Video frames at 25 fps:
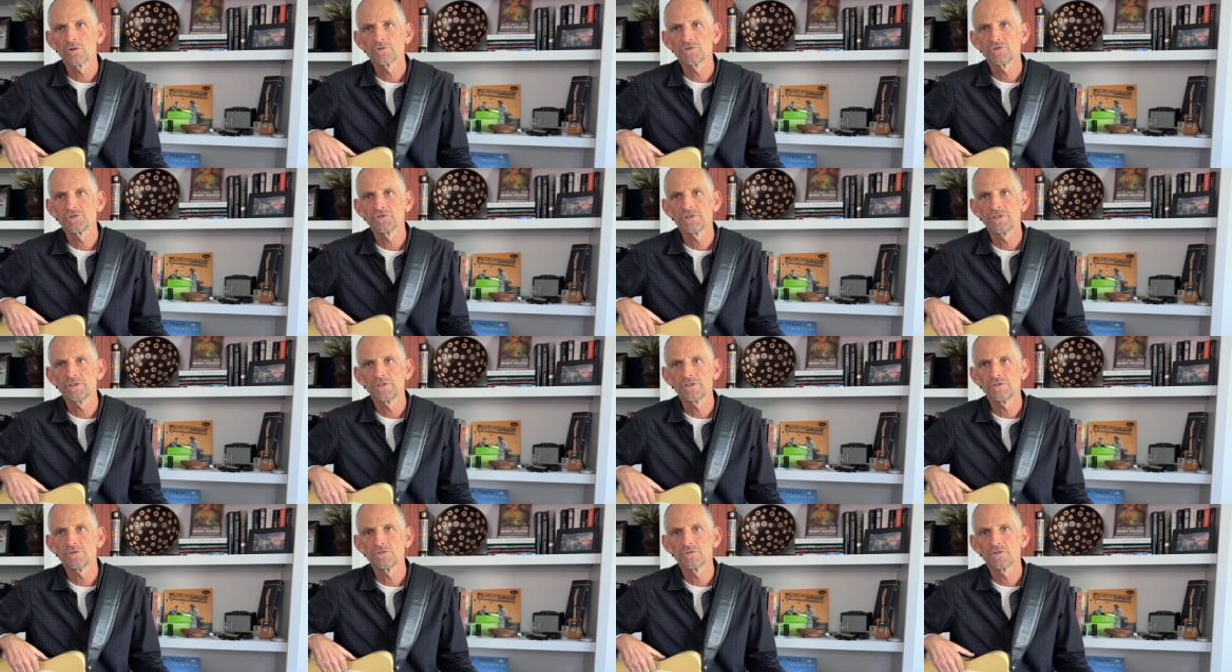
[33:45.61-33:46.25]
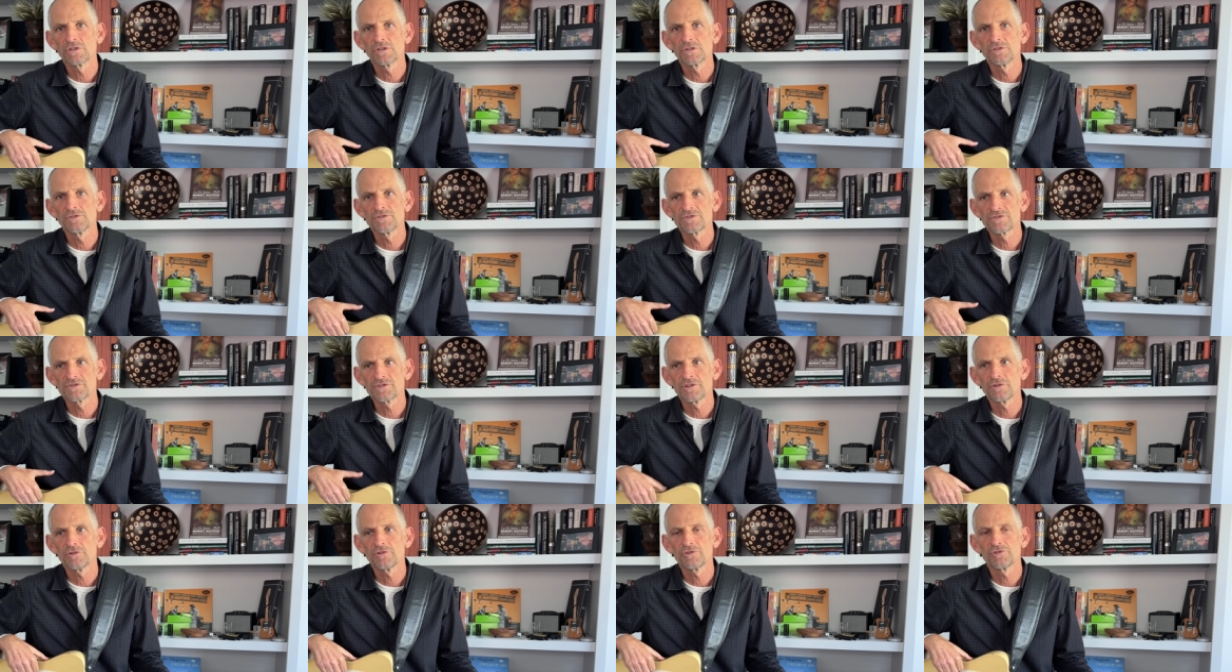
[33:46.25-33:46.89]
she
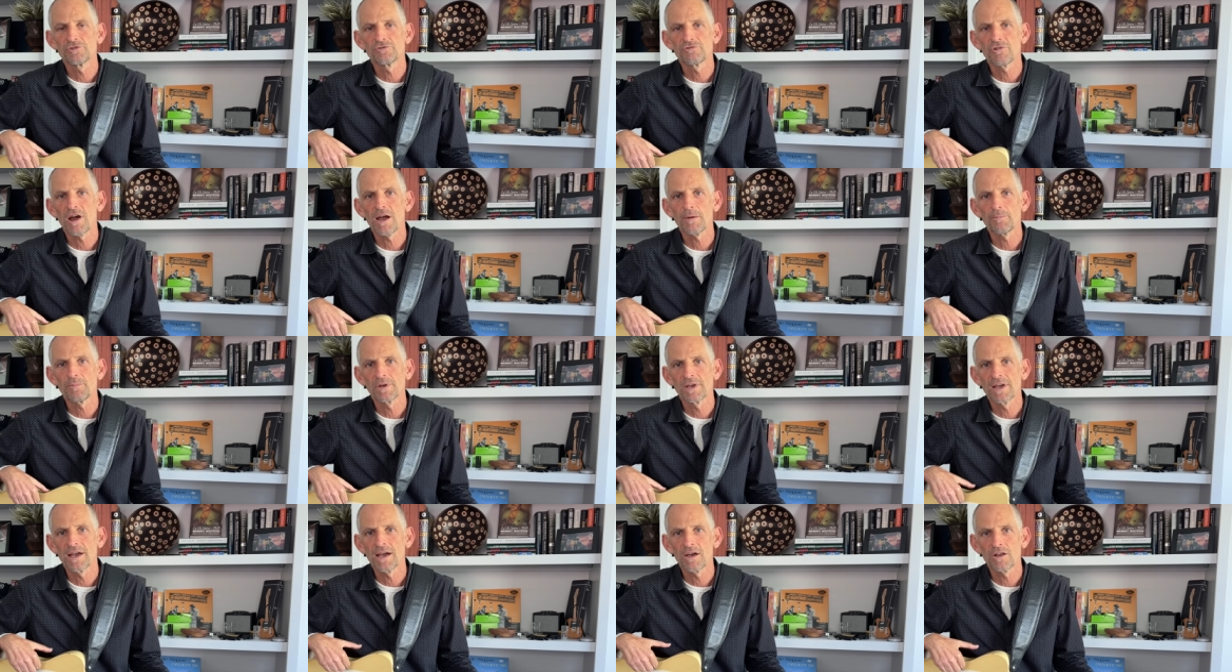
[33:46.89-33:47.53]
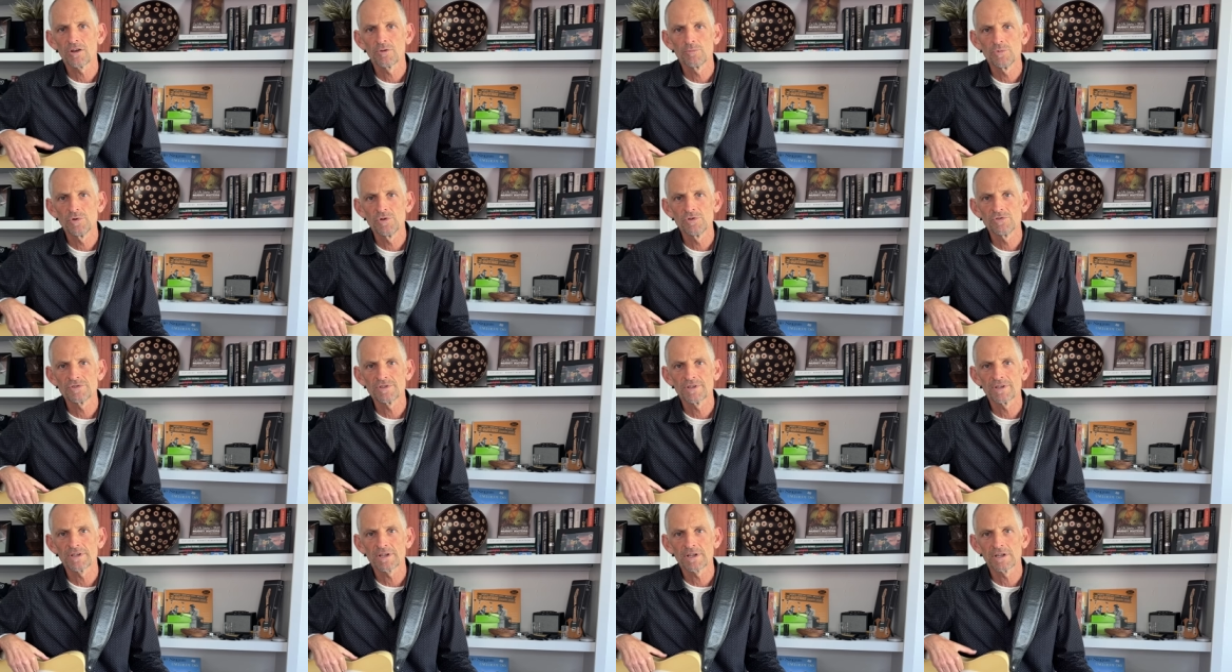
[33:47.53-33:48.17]
considered dropping out of
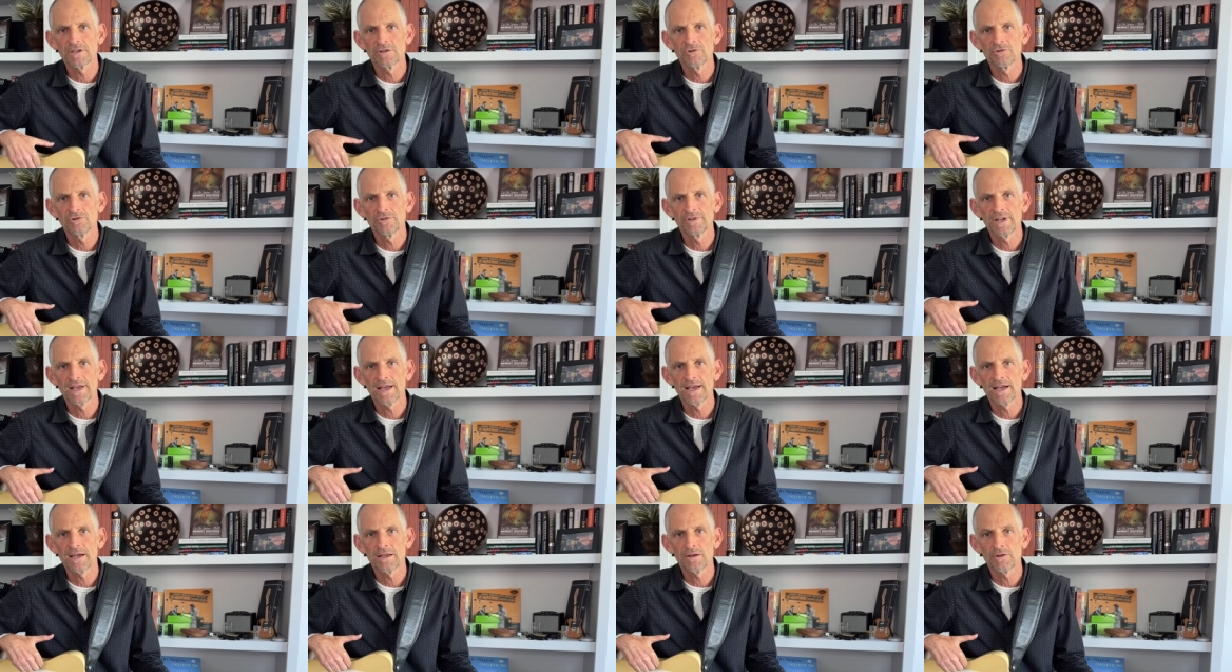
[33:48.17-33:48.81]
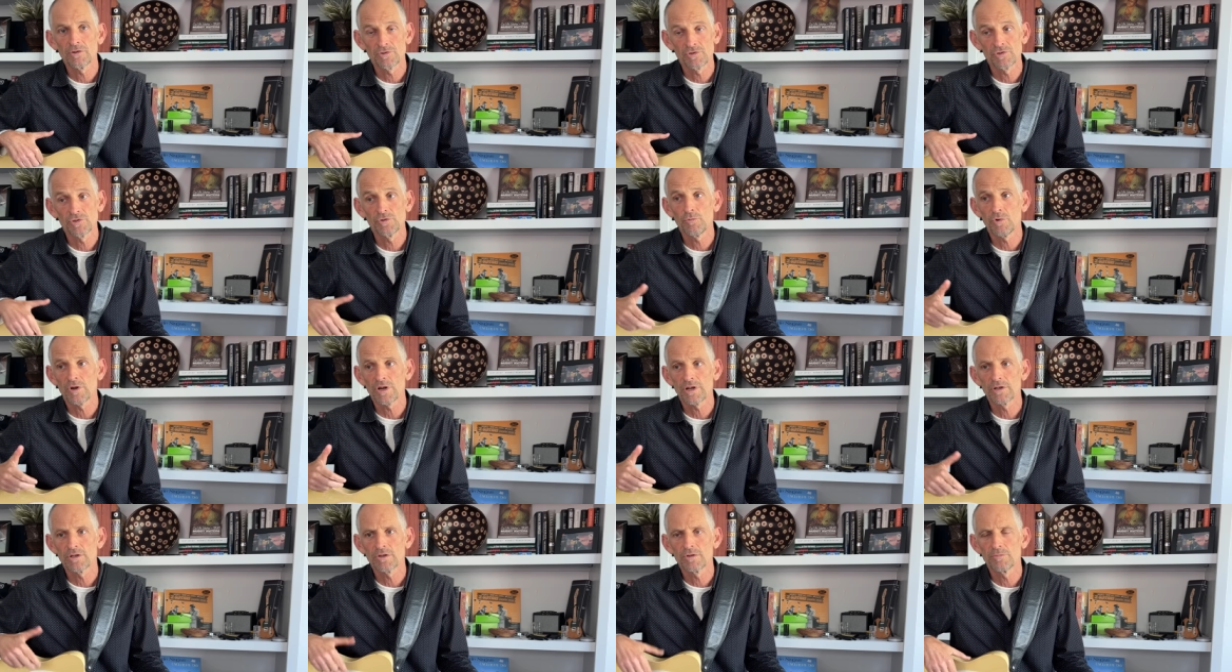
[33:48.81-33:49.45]
music, and her dad, she
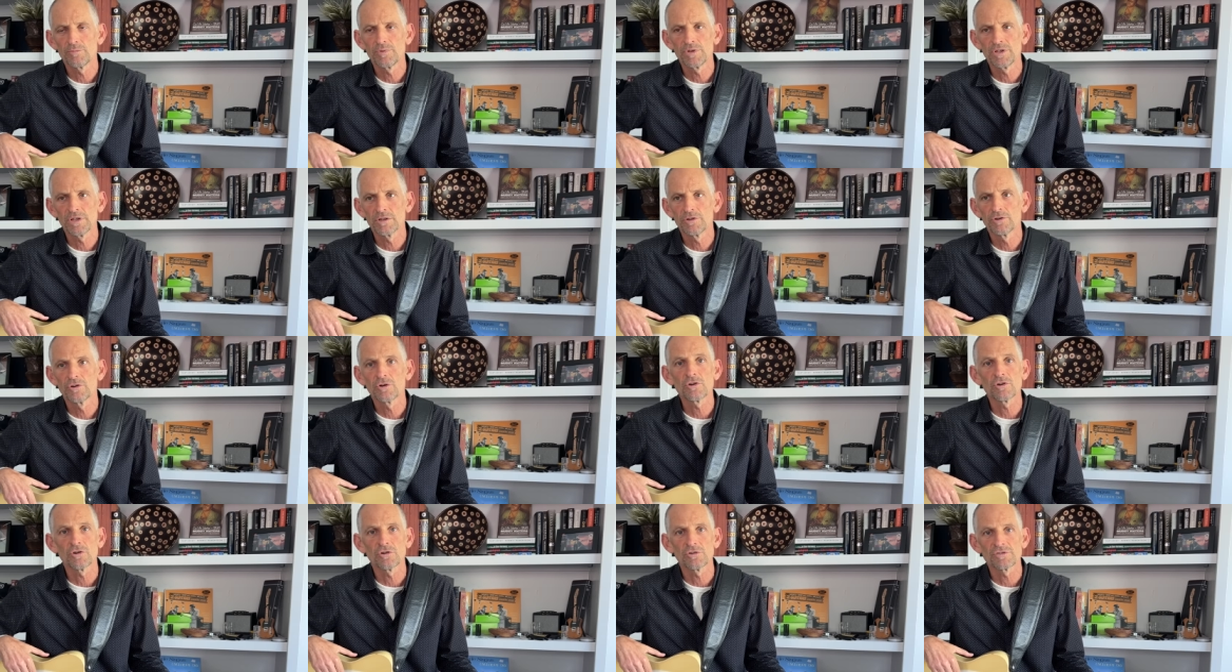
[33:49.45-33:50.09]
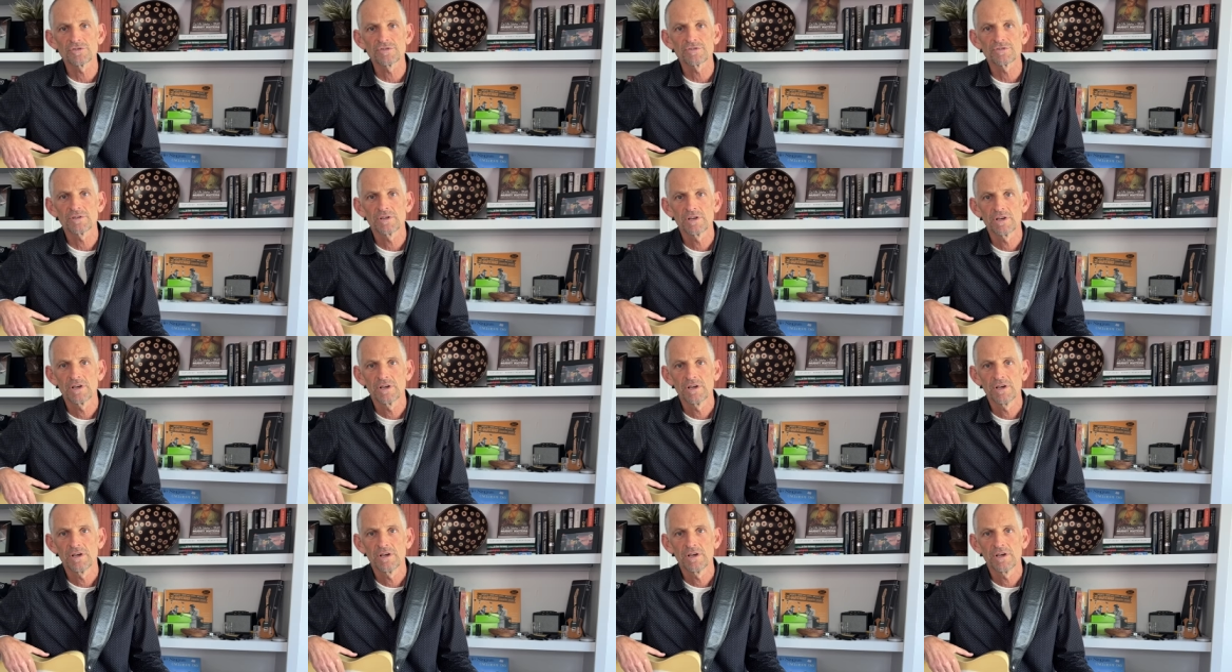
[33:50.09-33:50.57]
wanted to be a nurse.